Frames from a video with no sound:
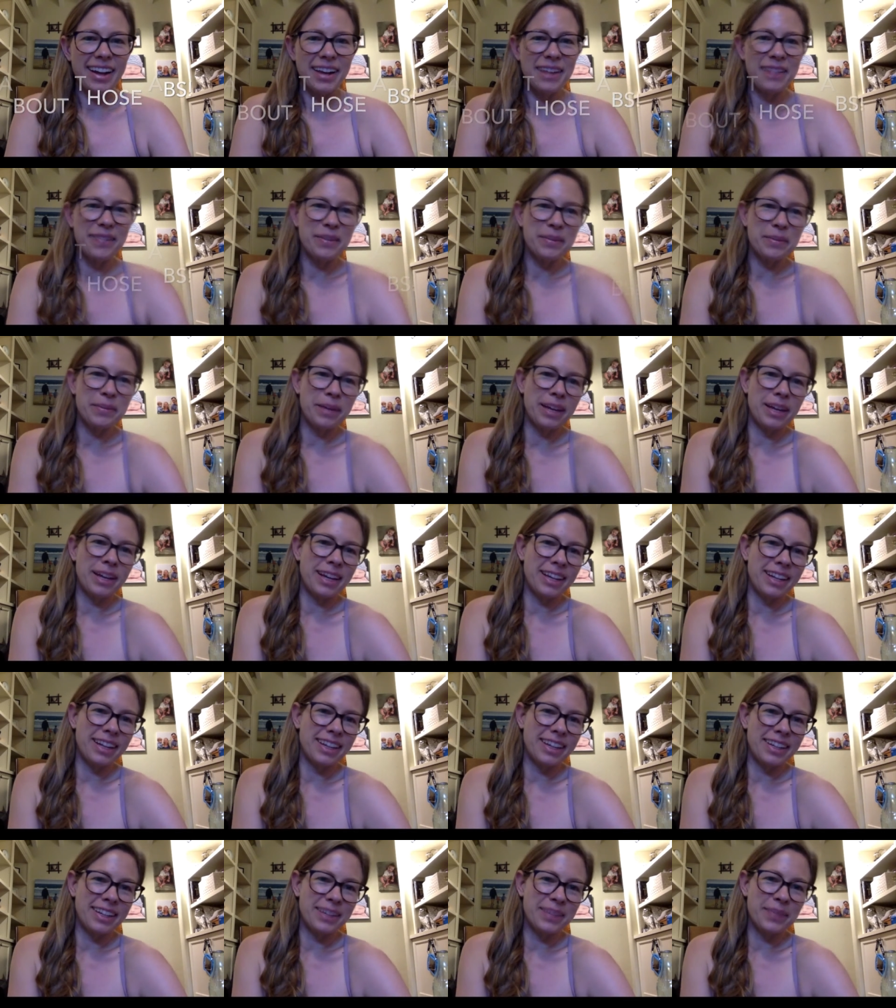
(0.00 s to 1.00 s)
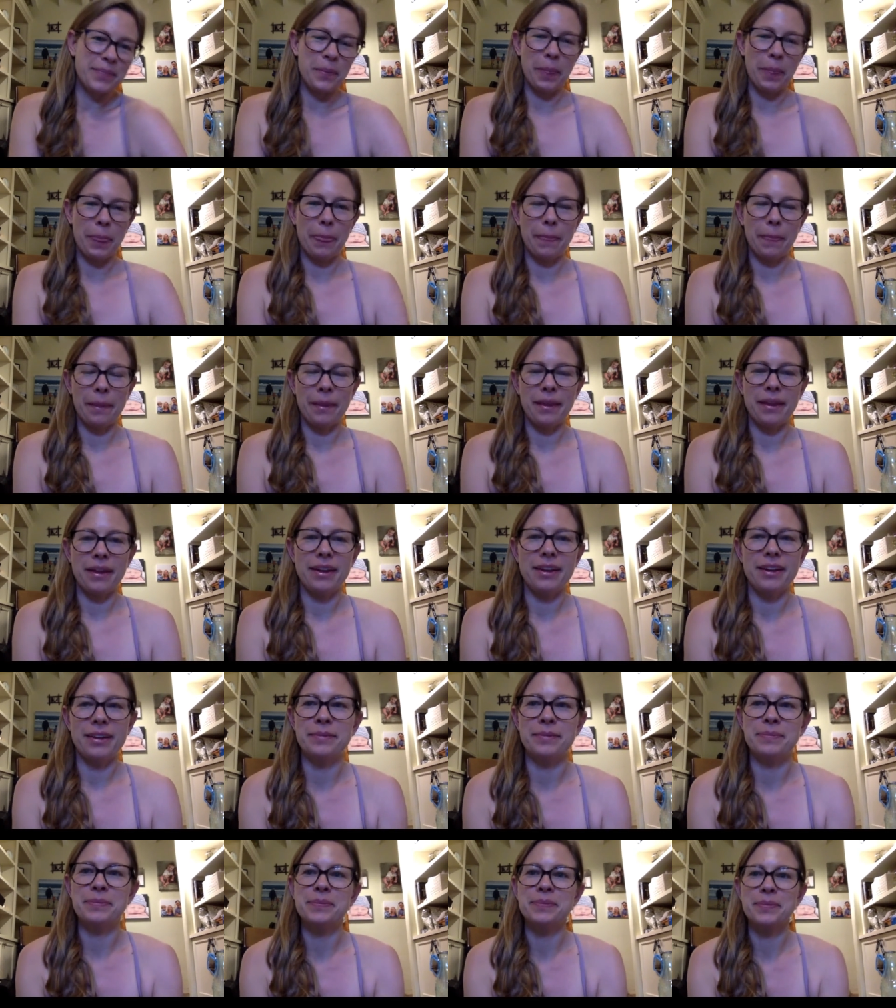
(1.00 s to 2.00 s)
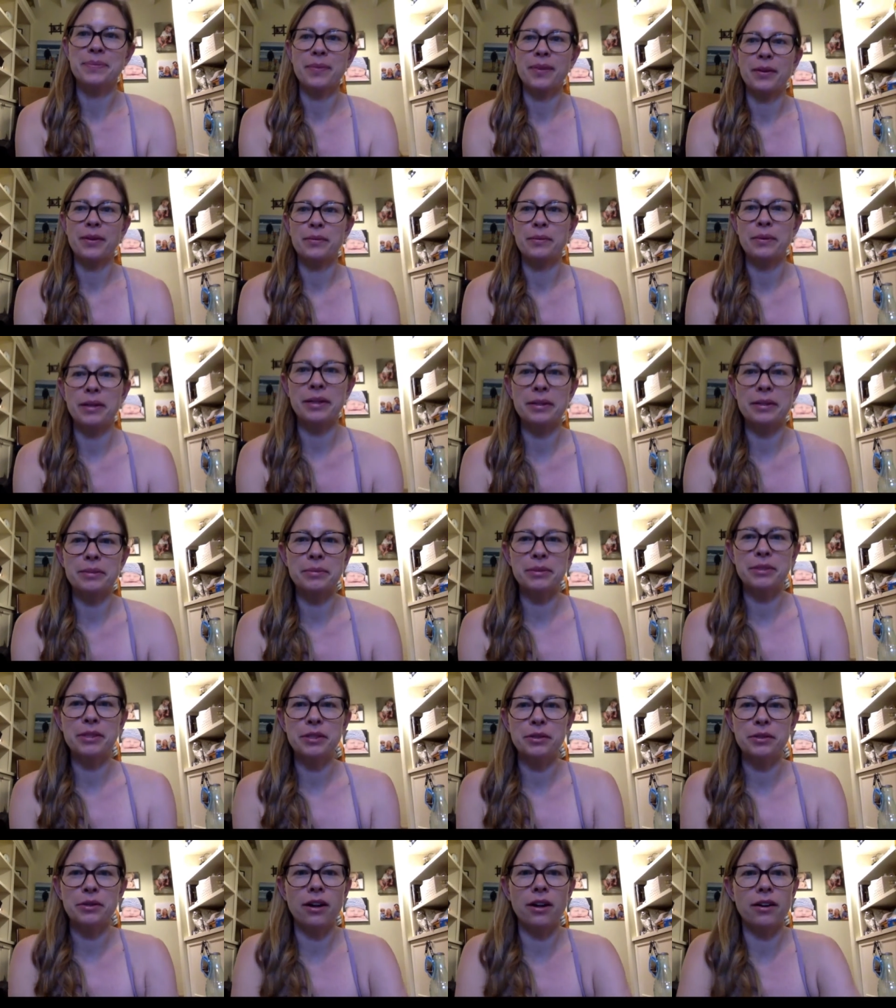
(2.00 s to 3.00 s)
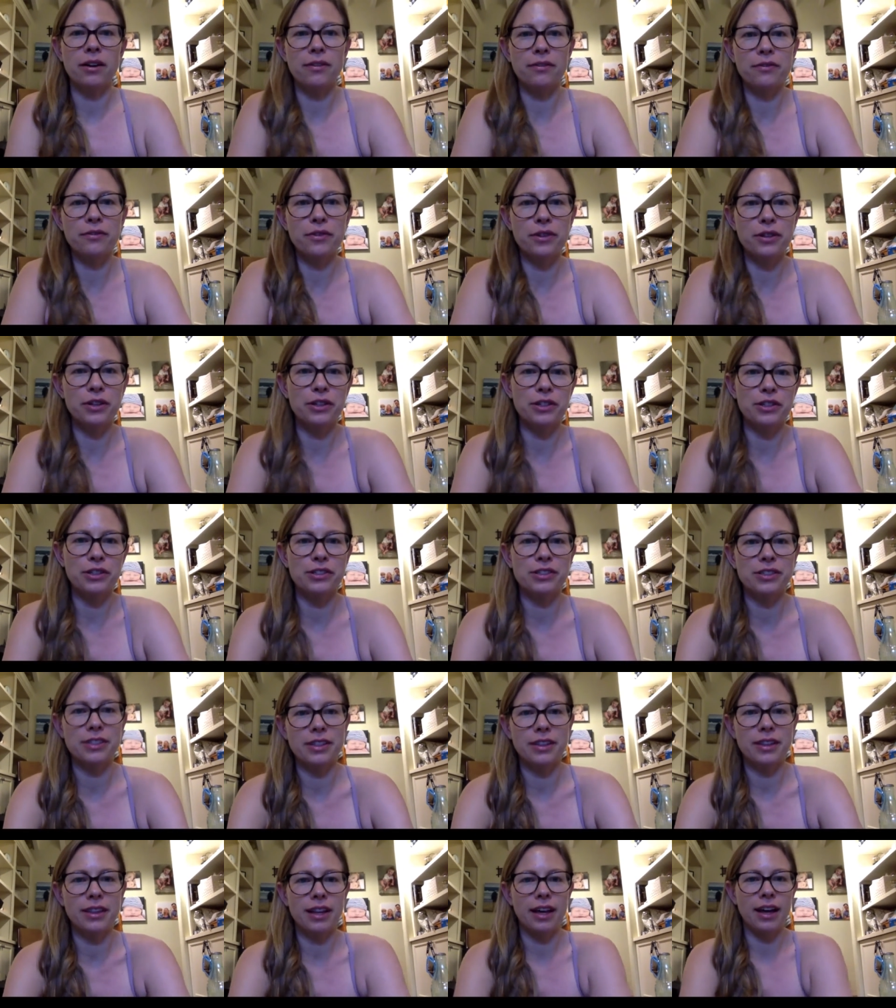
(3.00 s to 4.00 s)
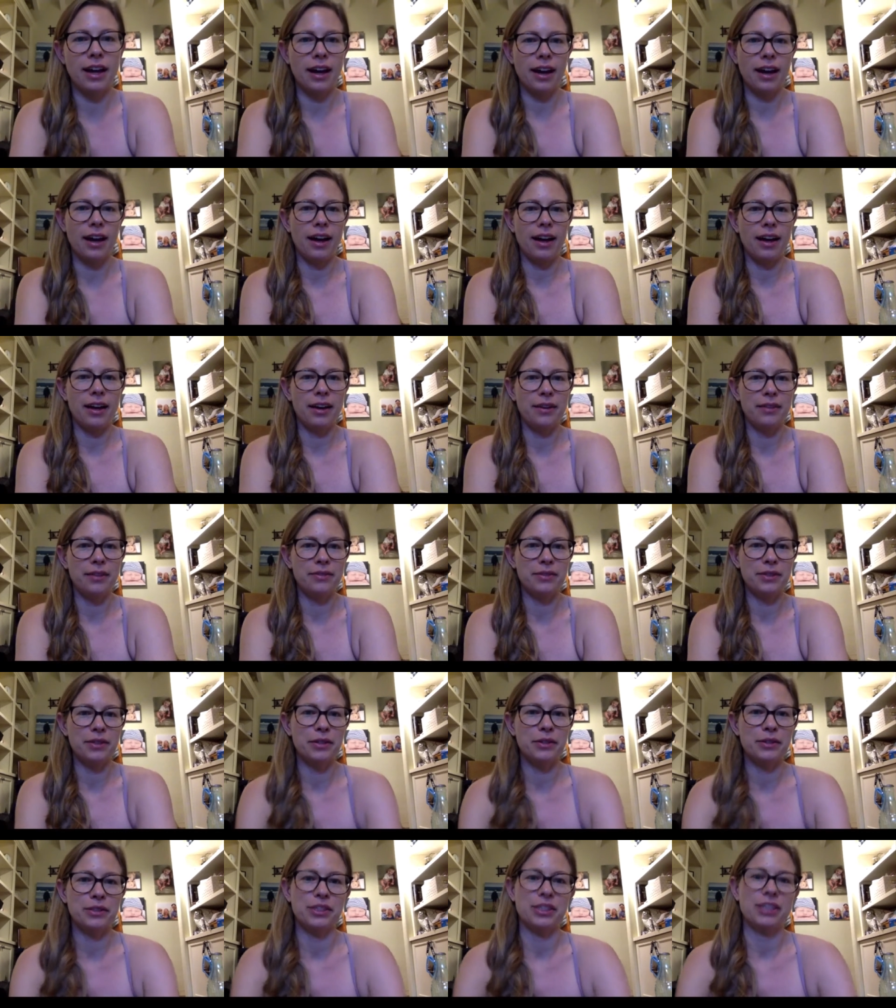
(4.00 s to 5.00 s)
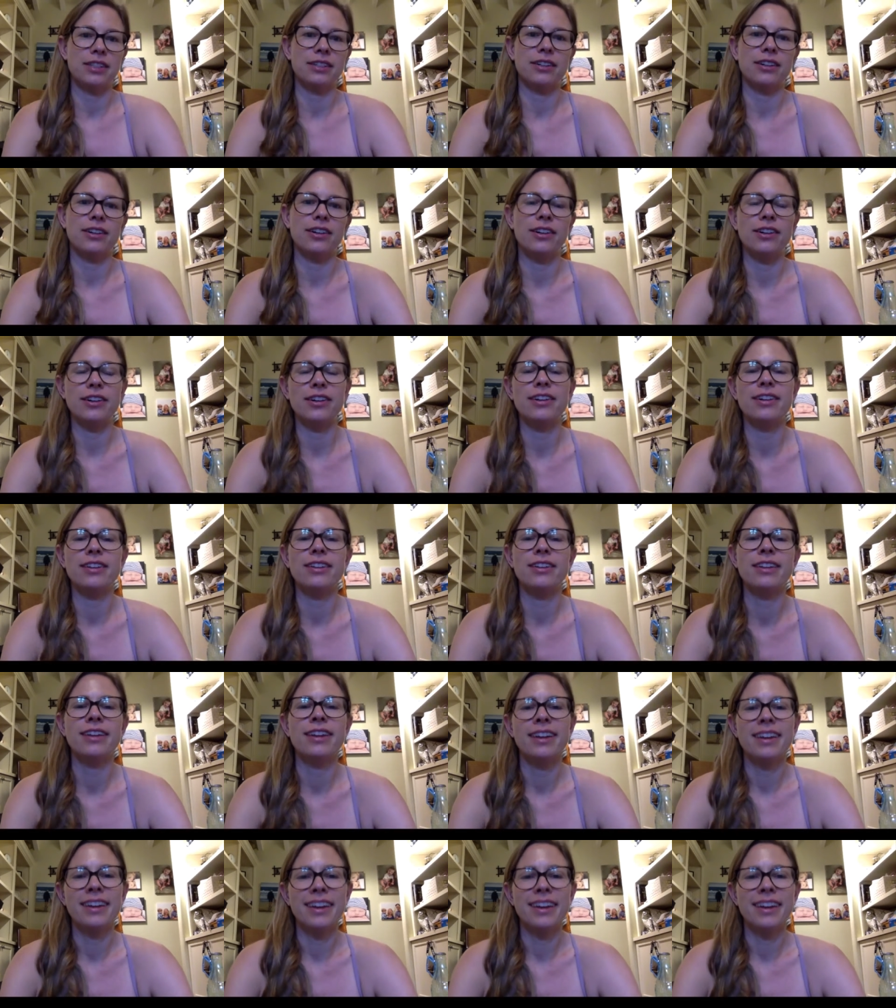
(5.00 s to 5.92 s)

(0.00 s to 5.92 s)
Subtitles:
everybody. Welcome to our first live coaching call